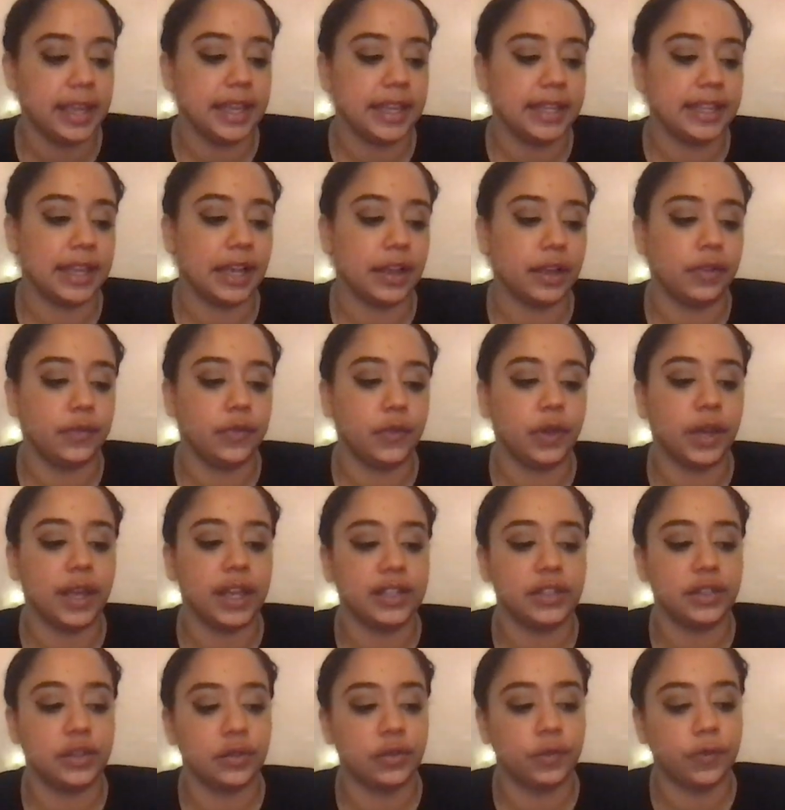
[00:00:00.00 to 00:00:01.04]
Now, if you guys
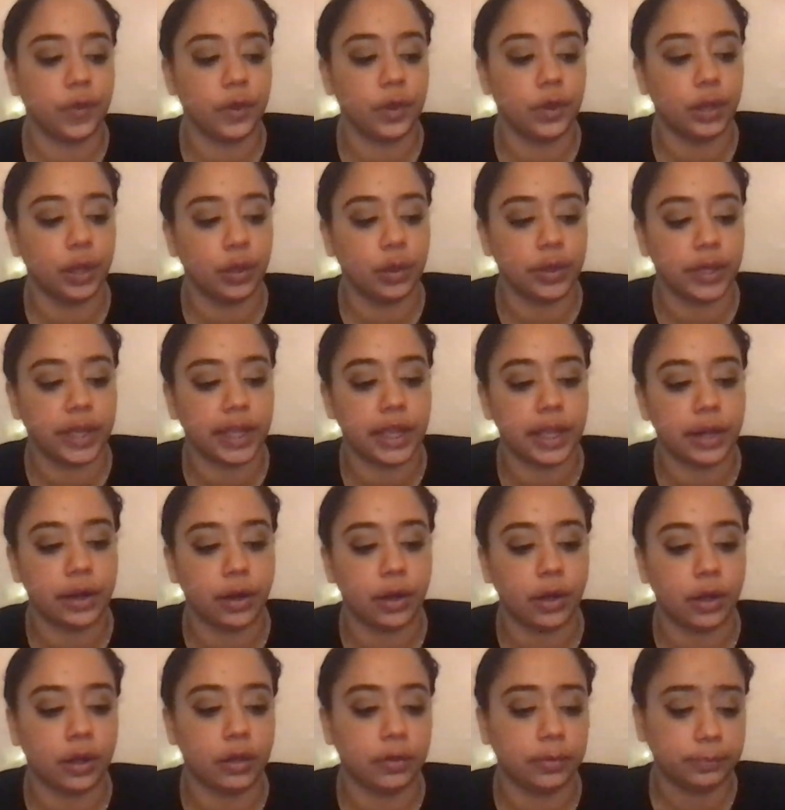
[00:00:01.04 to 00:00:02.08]
do feel lonely at
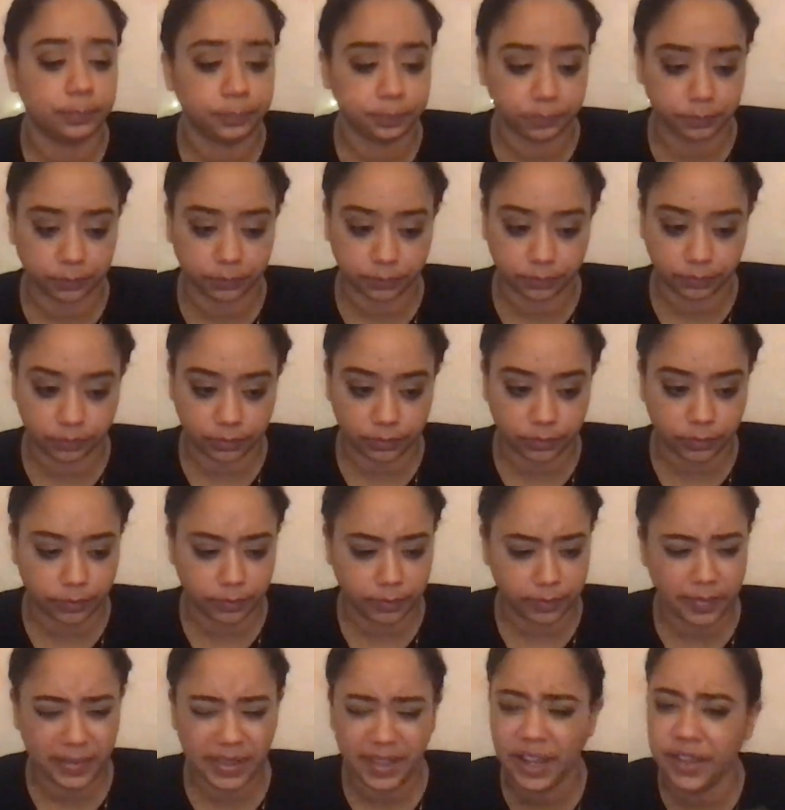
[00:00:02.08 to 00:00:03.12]
all,
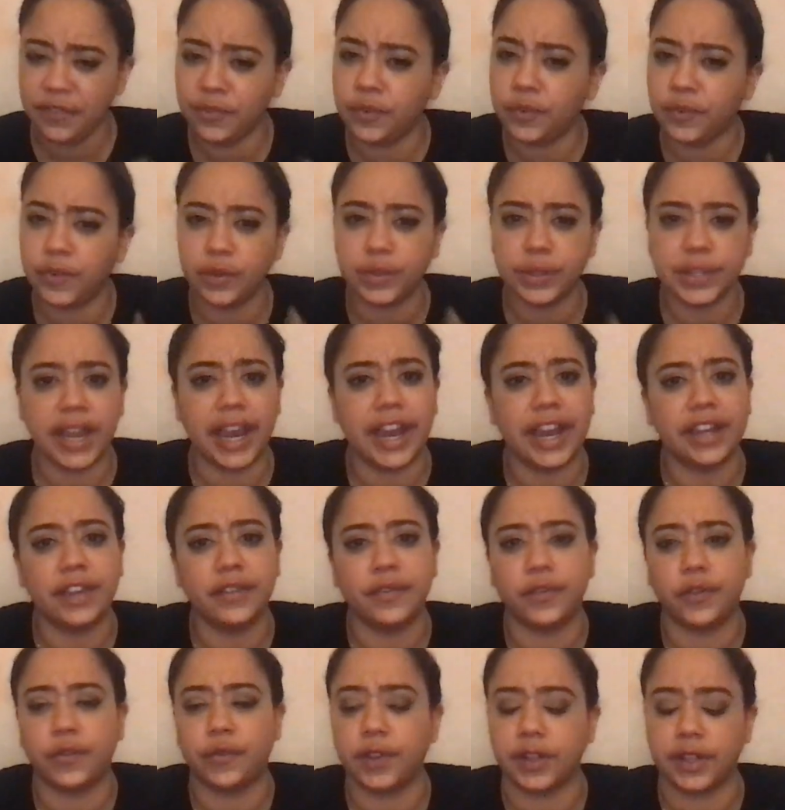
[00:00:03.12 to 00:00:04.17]
if you feel tired, if
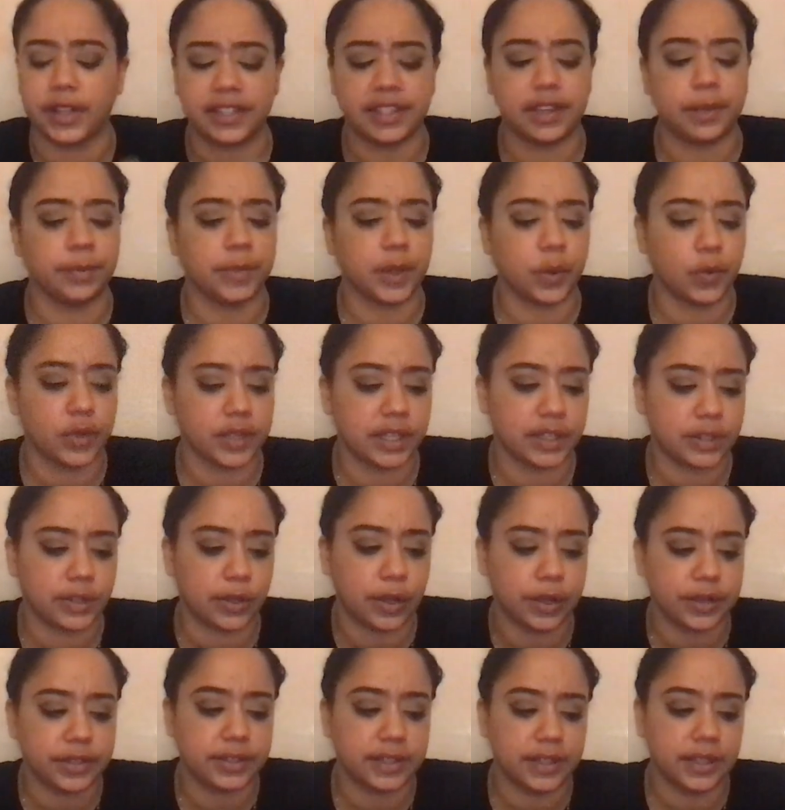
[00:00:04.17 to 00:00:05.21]
you feel like something was
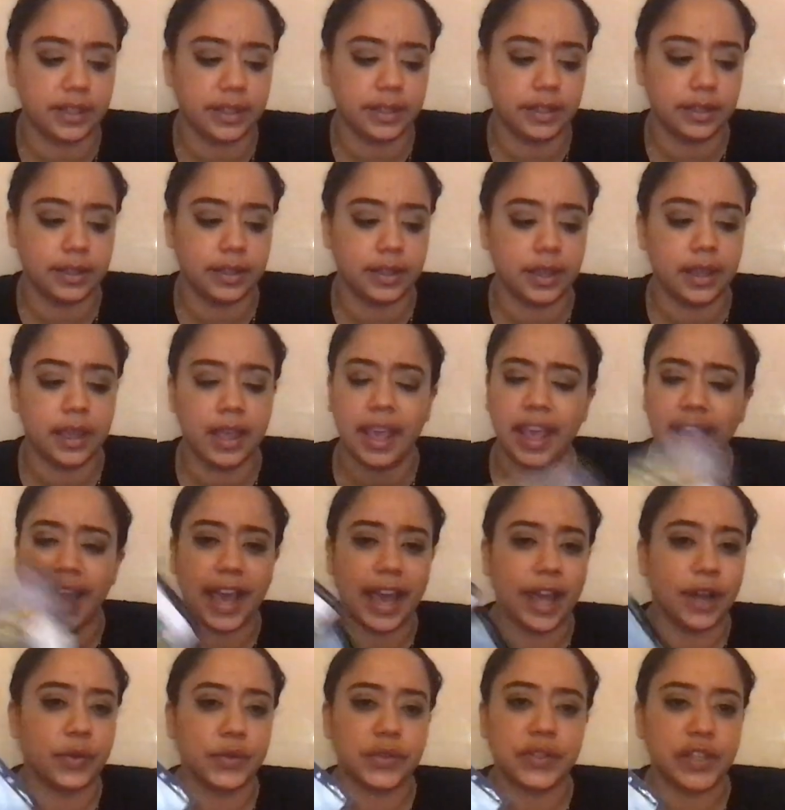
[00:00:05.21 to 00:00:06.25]
exhausting,
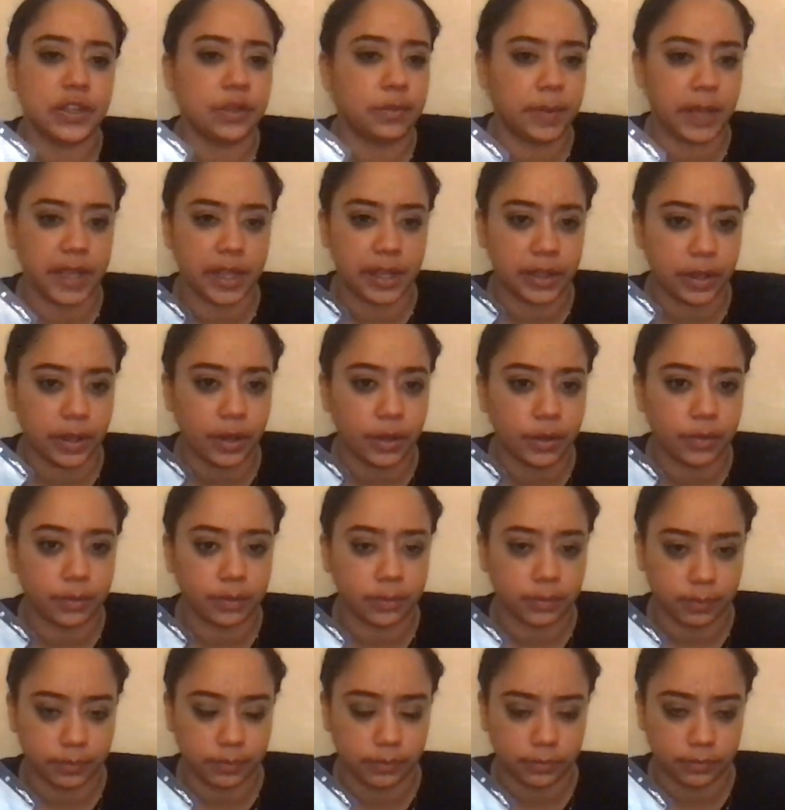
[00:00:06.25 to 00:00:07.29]
I don't see you being alone.
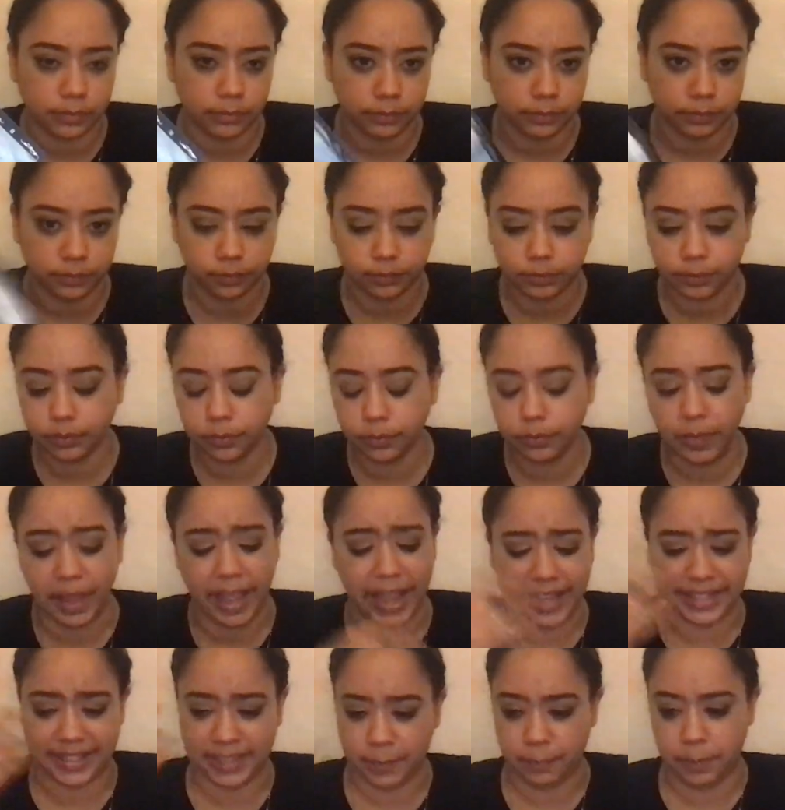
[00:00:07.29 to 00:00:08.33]

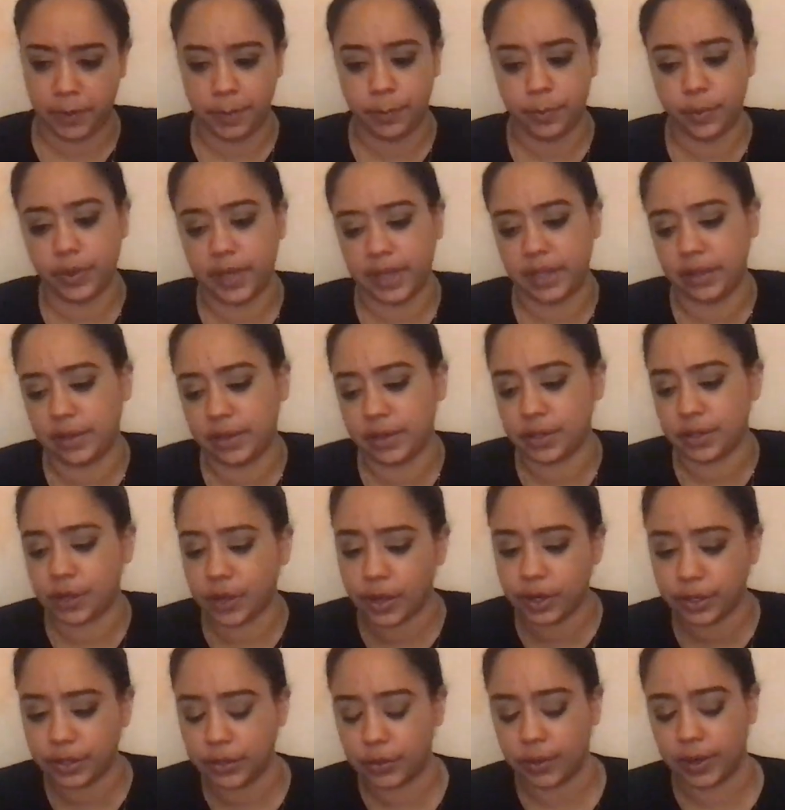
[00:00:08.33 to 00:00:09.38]
I see people that you can
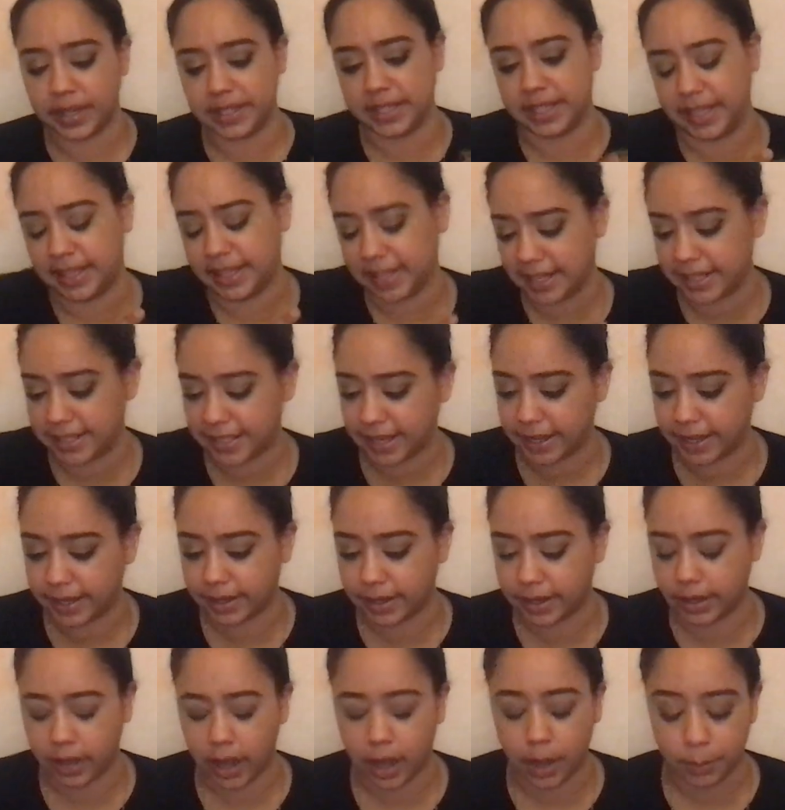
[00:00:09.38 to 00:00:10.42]
talk to. I see things that
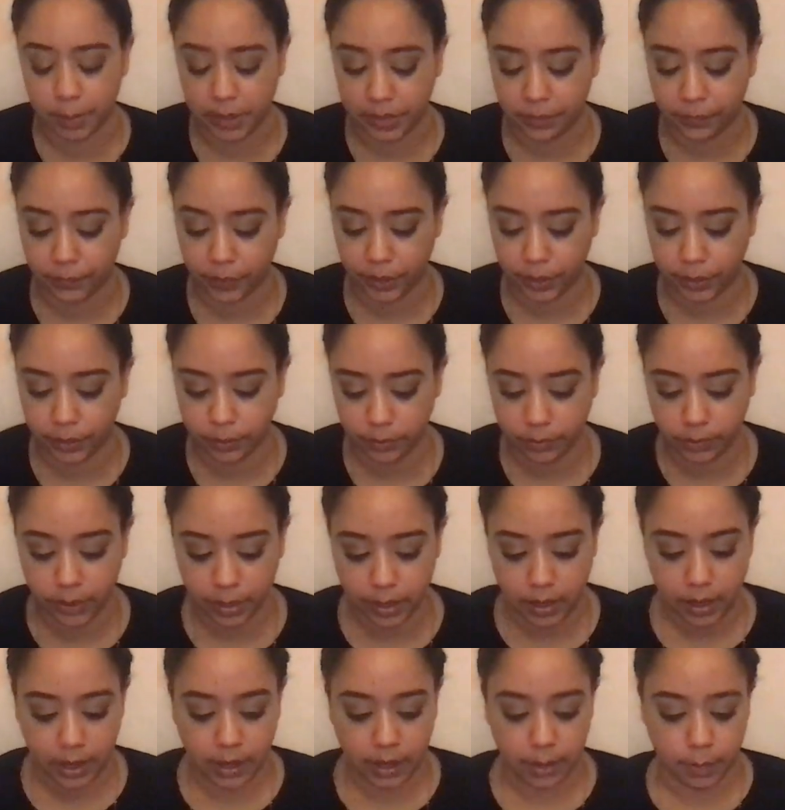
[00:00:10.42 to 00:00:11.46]
can come in for you,
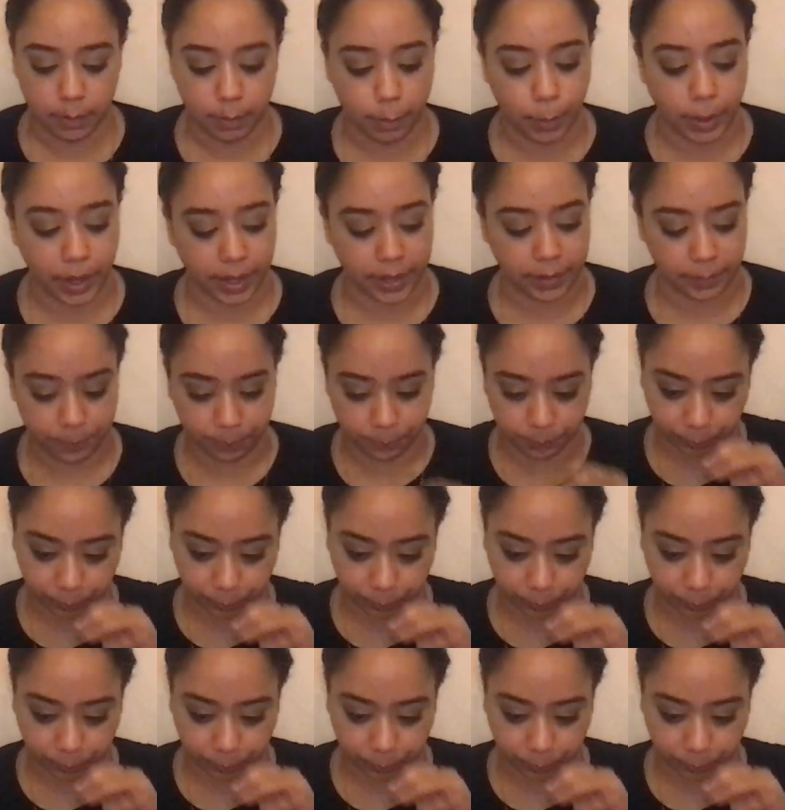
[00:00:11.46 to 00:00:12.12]
but